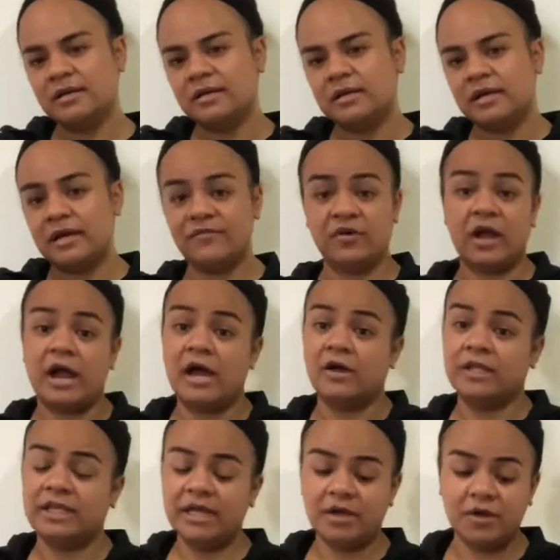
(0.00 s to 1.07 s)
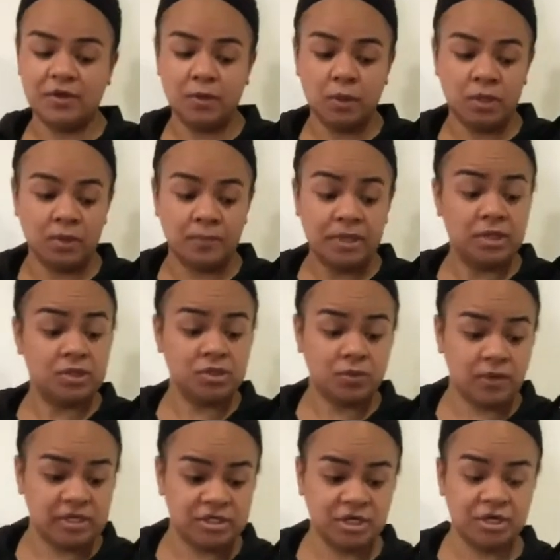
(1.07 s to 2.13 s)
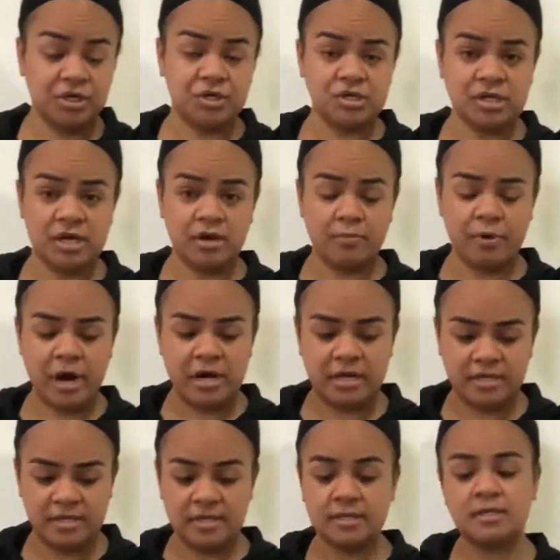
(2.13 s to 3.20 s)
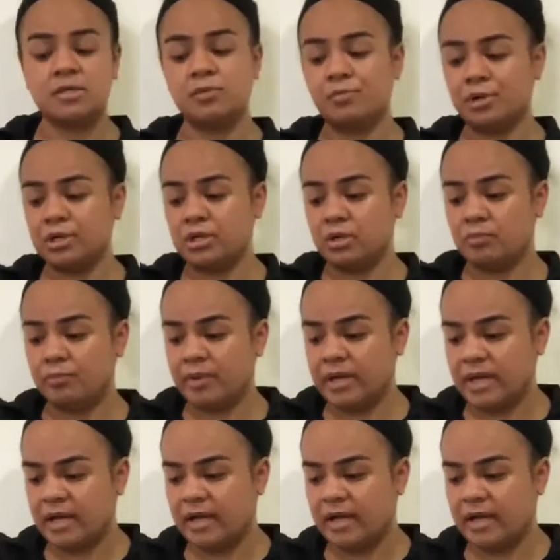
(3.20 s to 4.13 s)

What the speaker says: I forgot. I'll link her YouTube, but you should watch her. You should get her products. It's super dope.